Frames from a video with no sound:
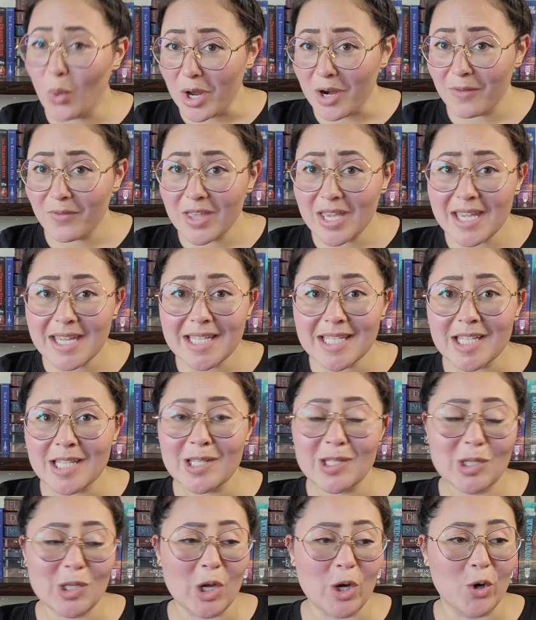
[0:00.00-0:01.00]
one of
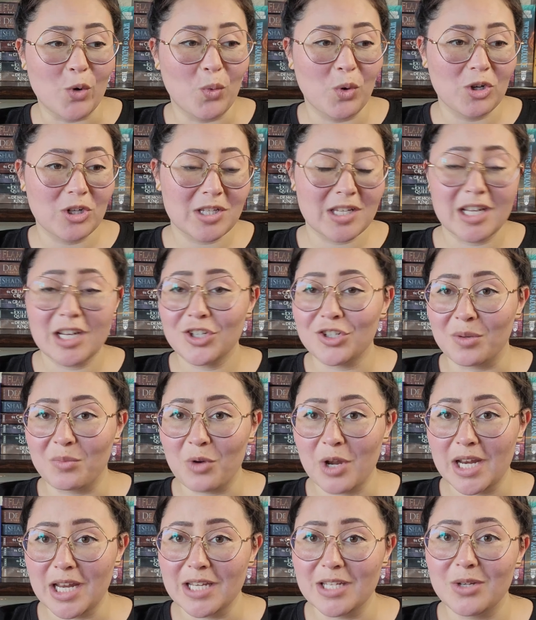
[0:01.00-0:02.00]
these, so we're just gonna
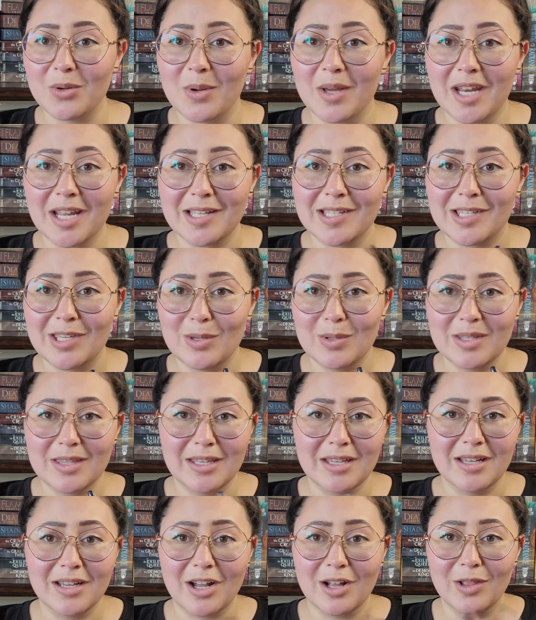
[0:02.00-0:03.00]
jump right into it. Excuse
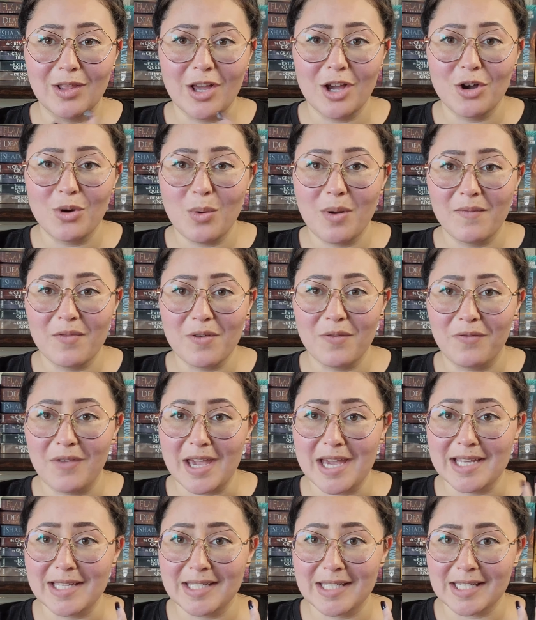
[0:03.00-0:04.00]
the glow of the
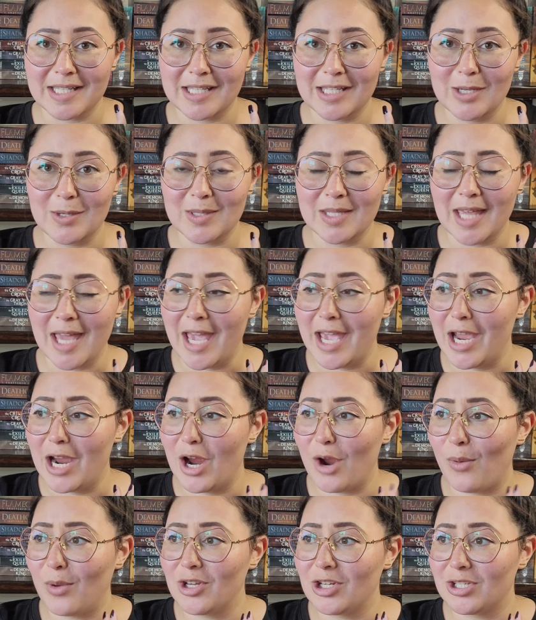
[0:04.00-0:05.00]
face, excuse the
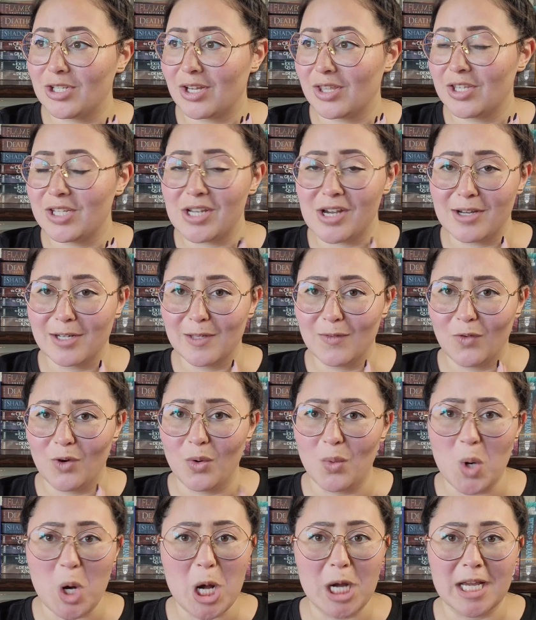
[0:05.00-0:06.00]
hair. We just took the dogs for
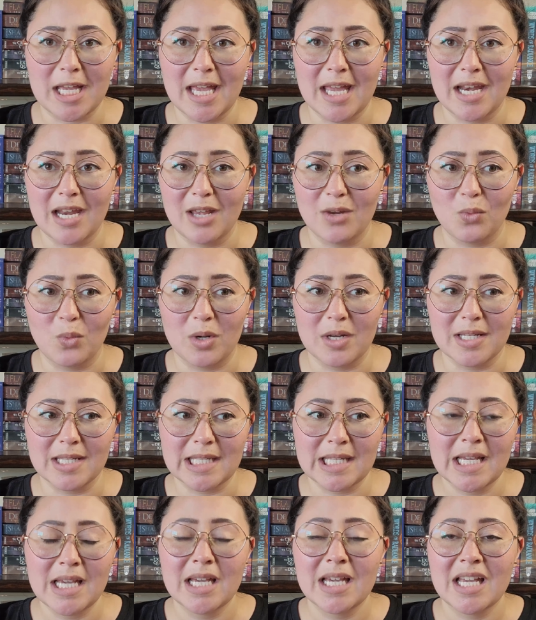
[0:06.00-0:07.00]
a walk and it
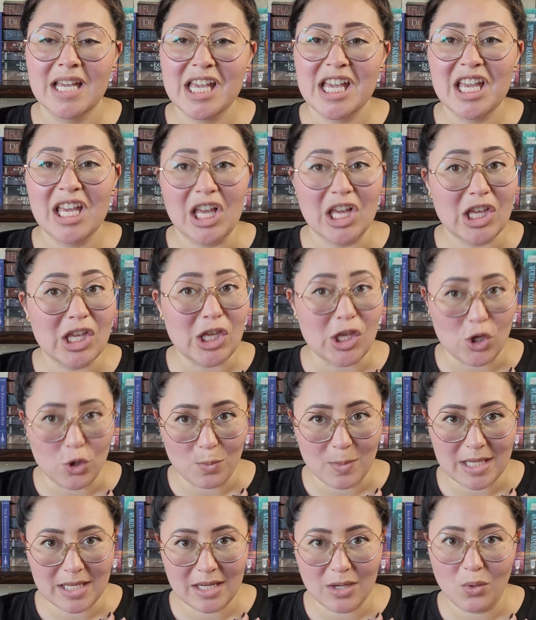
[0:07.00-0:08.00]
was
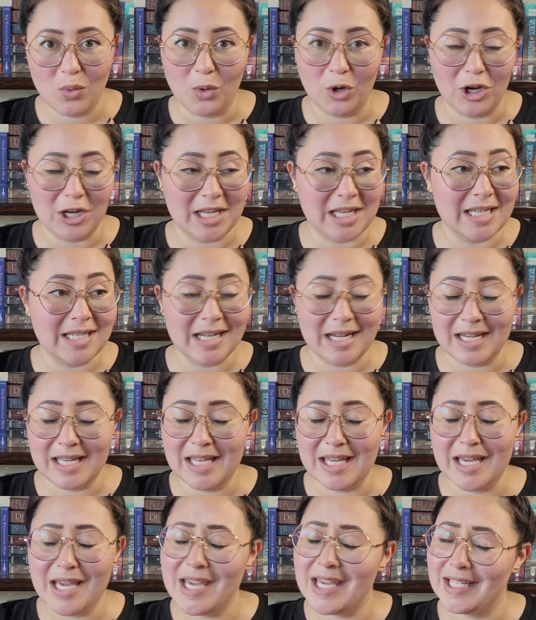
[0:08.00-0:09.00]
humid. We're in
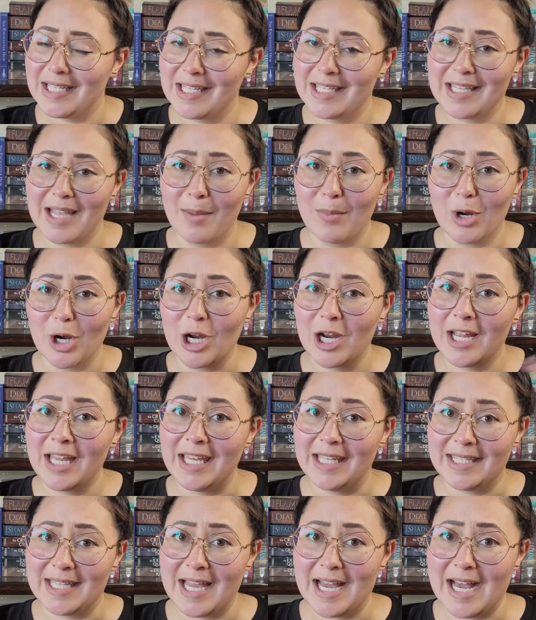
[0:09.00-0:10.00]
Kentucky, it's summer,
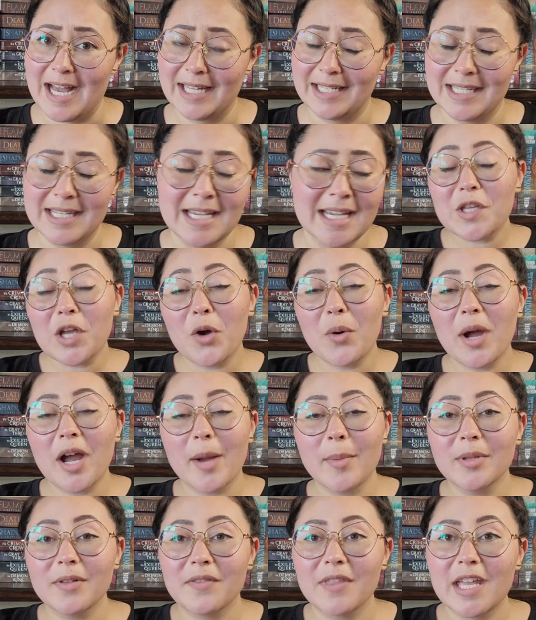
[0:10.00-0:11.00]
it's hot. So a
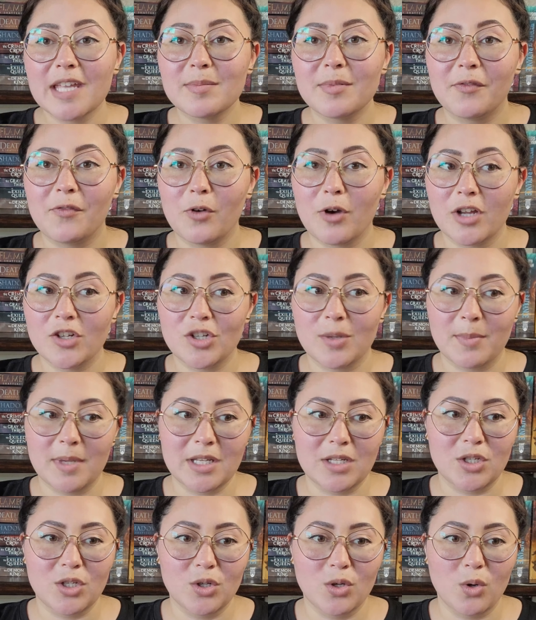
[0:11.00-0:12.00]
couple of things before I jump
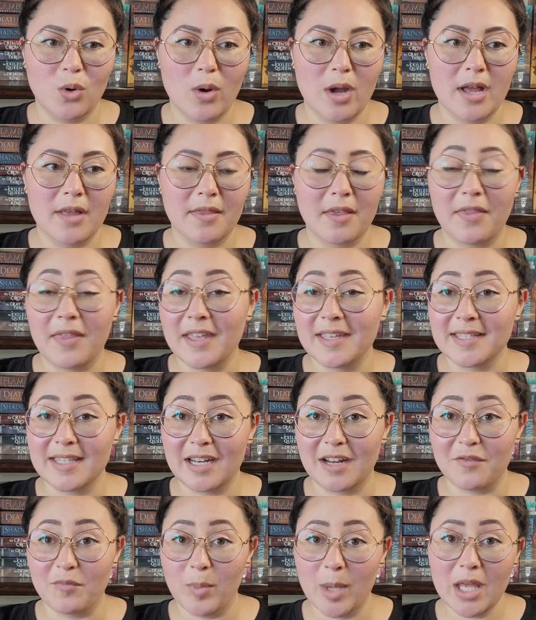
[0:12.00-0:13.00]
into the things
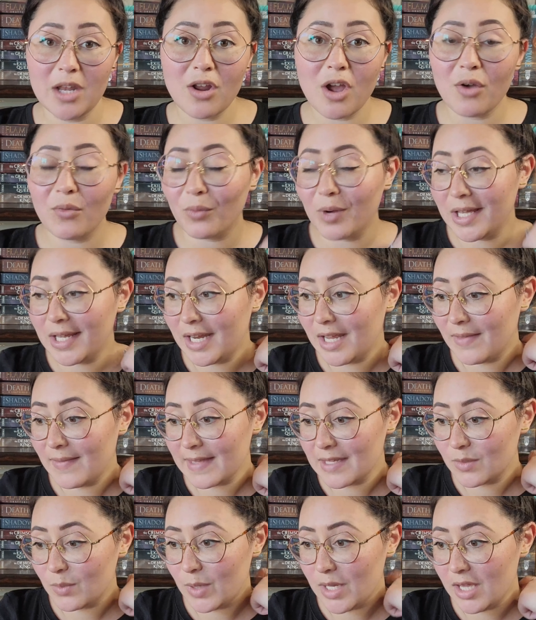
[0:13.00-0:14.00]
that I've been reading
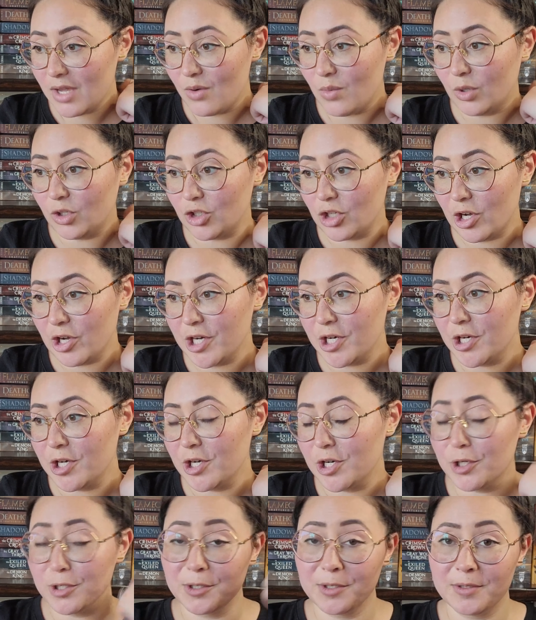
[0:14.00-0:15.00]
this week, which
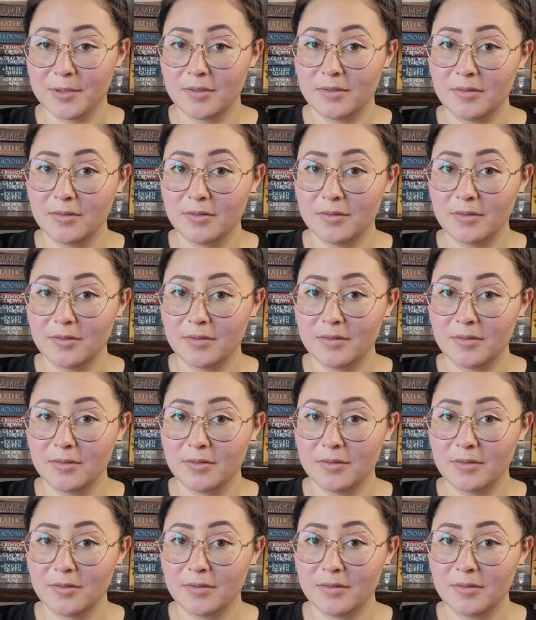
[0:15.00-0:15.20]
are